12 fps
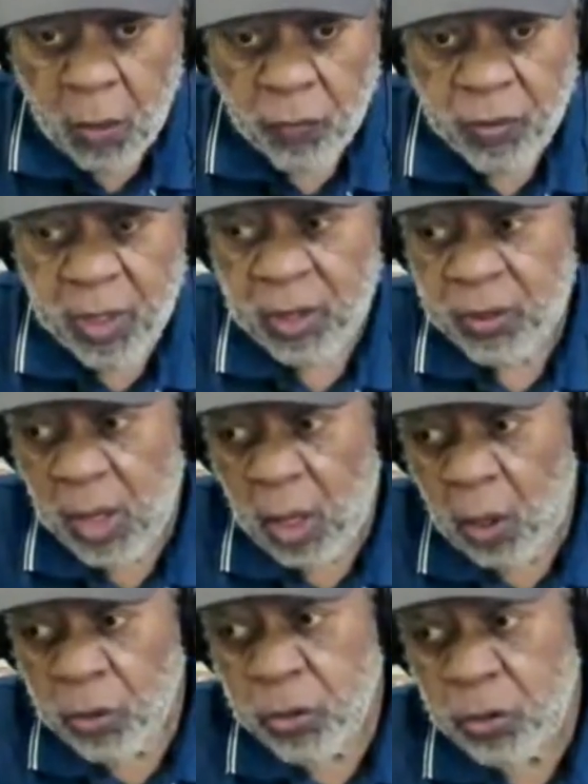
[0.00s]
then
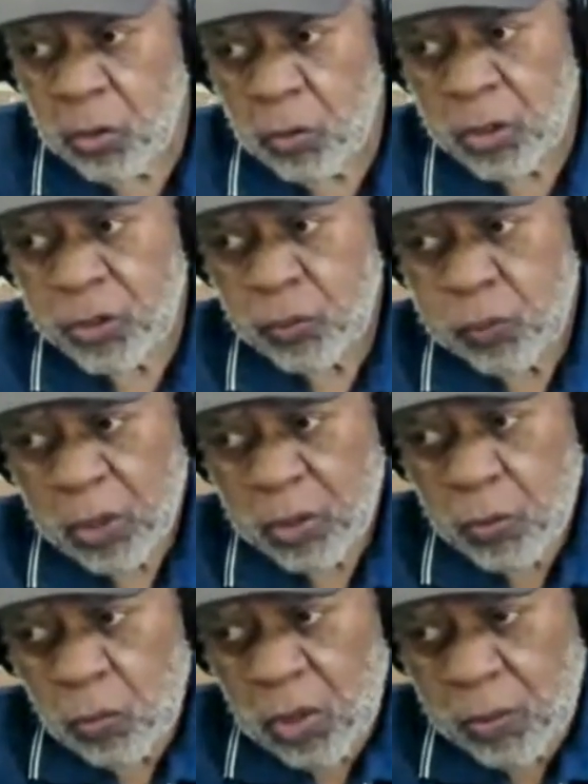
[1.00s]
all you do is
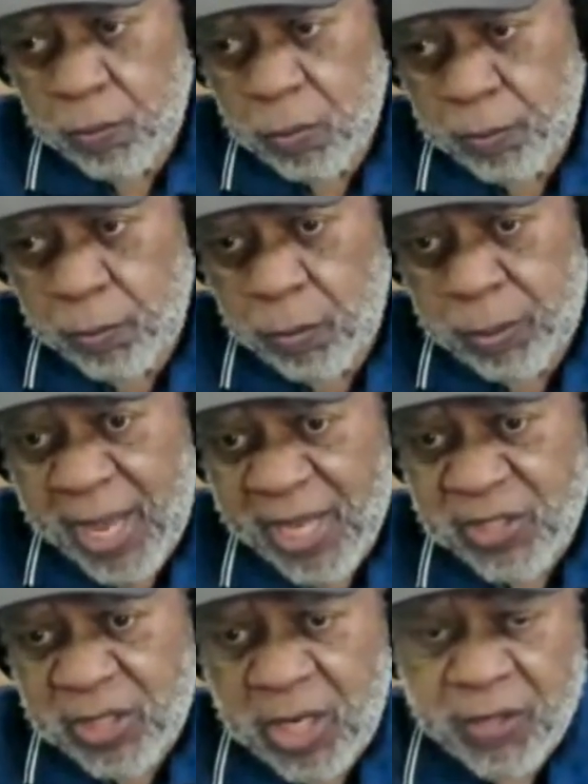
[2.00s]
what what
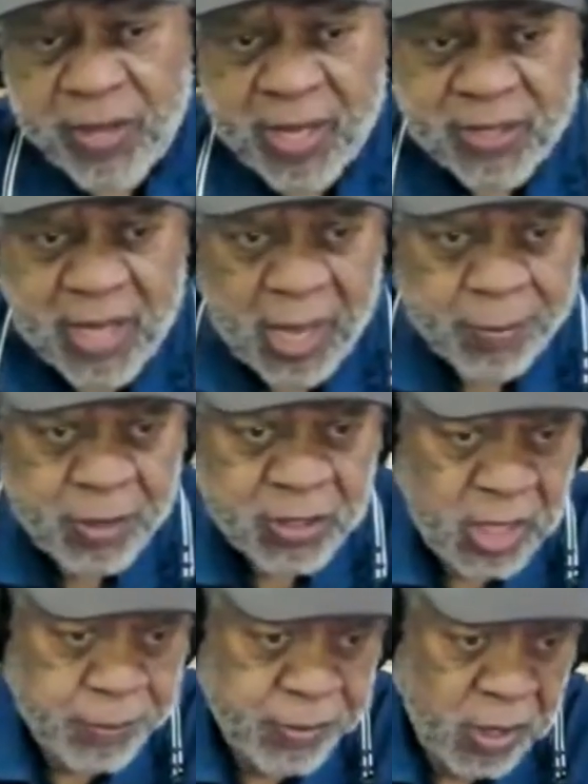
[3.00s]
blacks did at that time. They
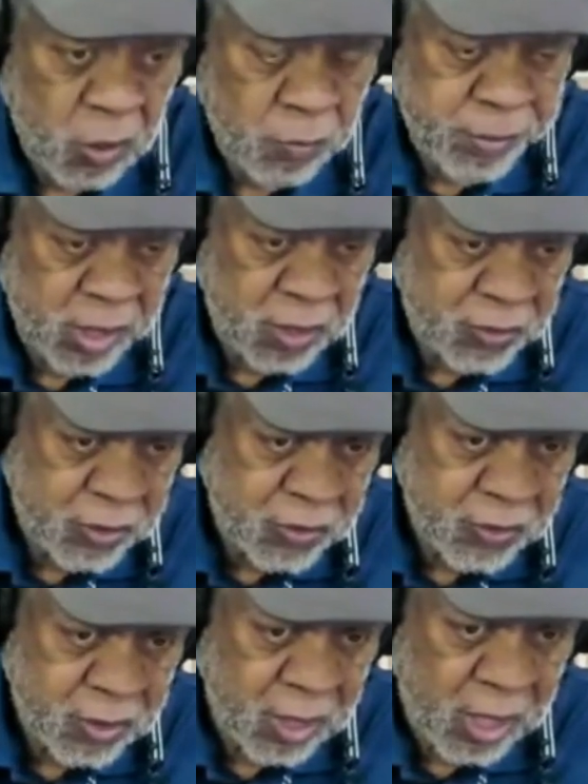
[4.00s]
set up their own
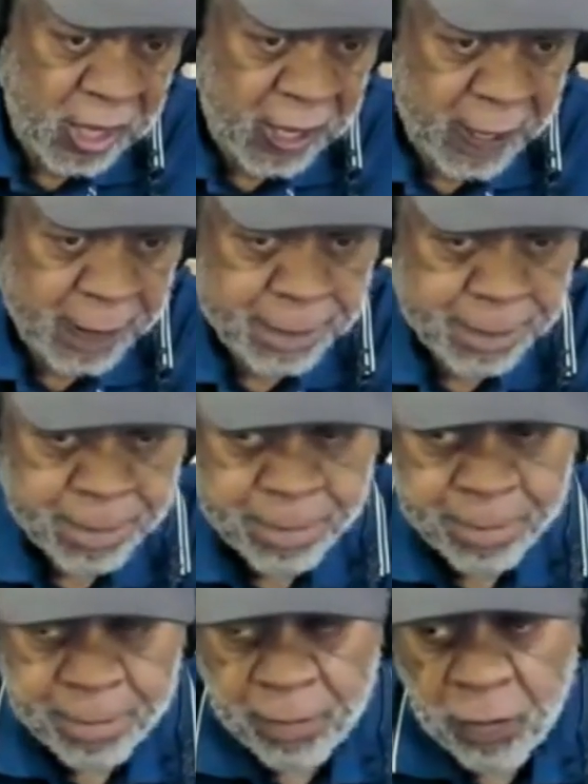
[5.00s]
businesses and they had
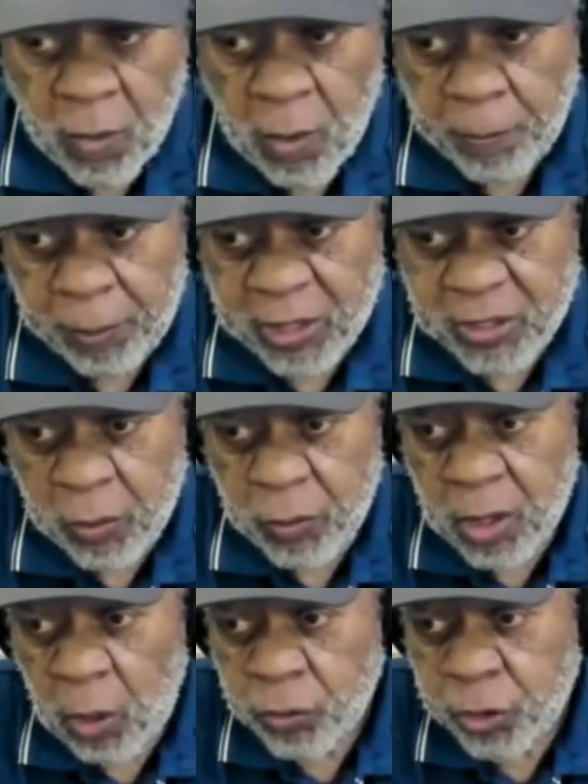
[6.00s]
place they
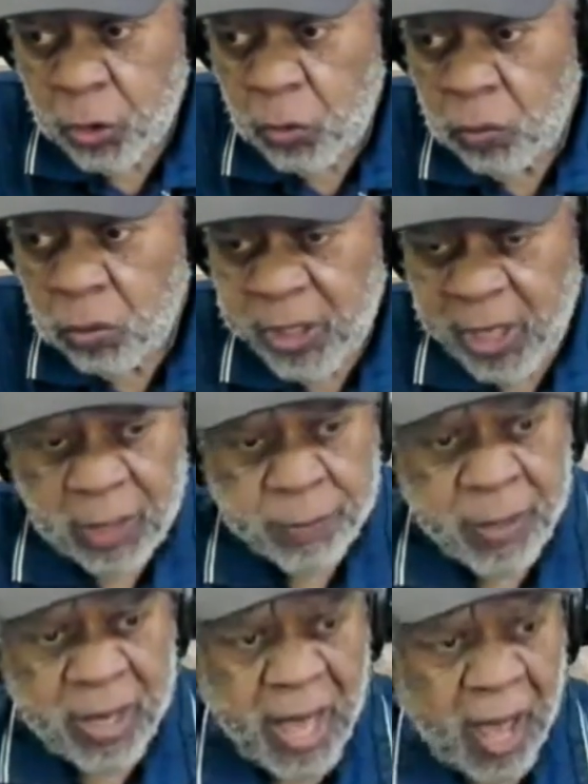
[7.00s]
would go to, taking
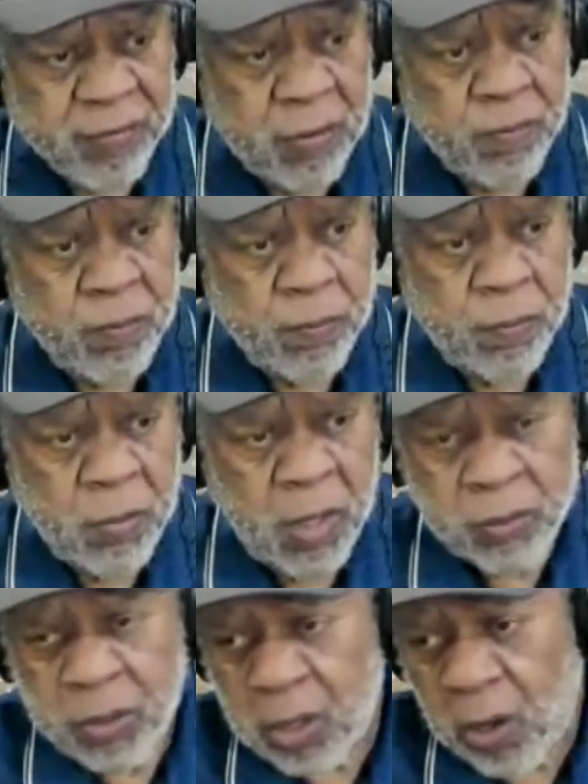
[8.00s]
money out of the
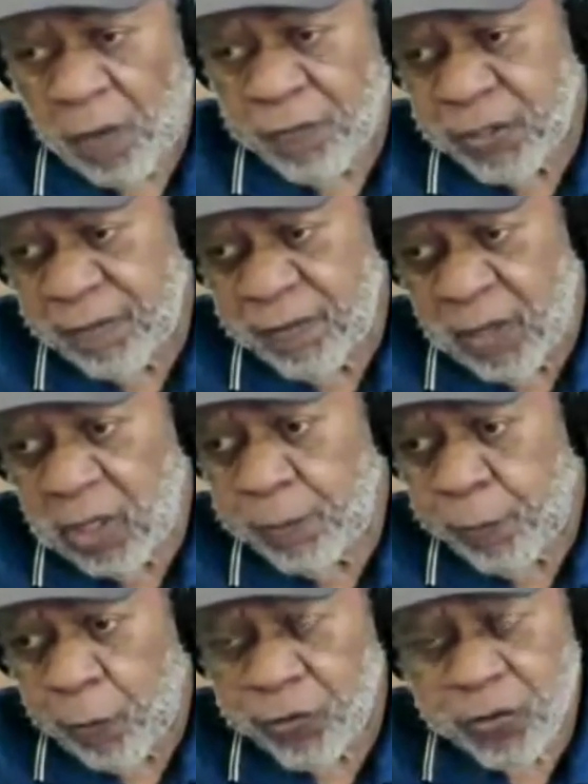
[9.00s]
uh, the corpse of the
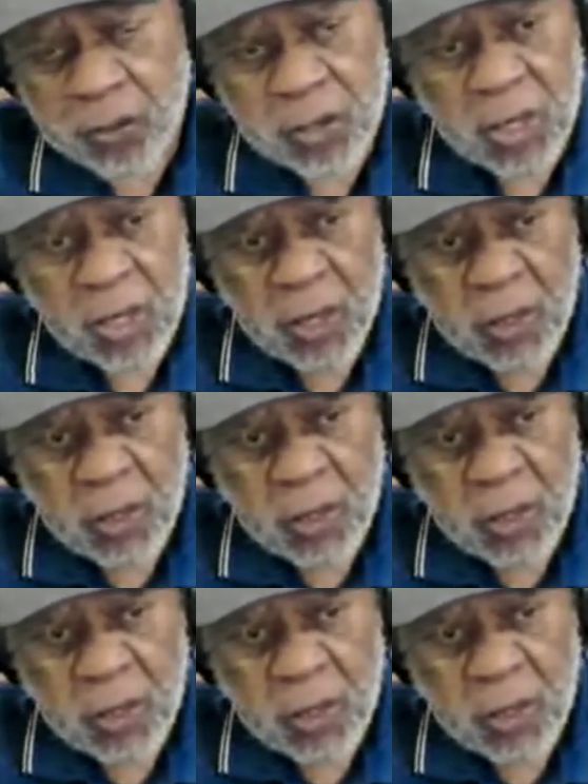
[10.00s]
other person.